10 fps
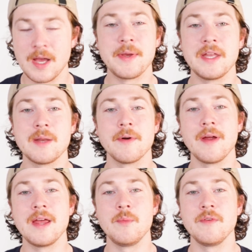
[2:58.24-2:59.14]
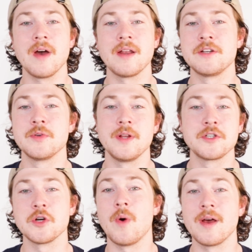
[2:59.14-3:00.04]
Coming at number 8, we've got
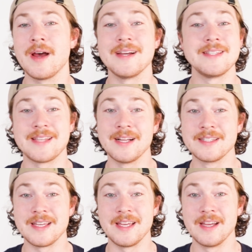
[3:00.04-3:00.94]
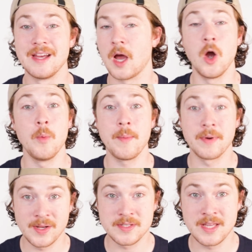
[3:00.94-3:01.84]
Atretochoana eiselti. I hope I
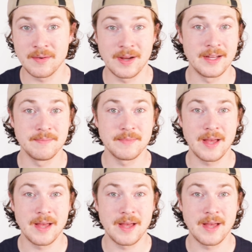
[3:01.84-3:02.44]
pronounced that right.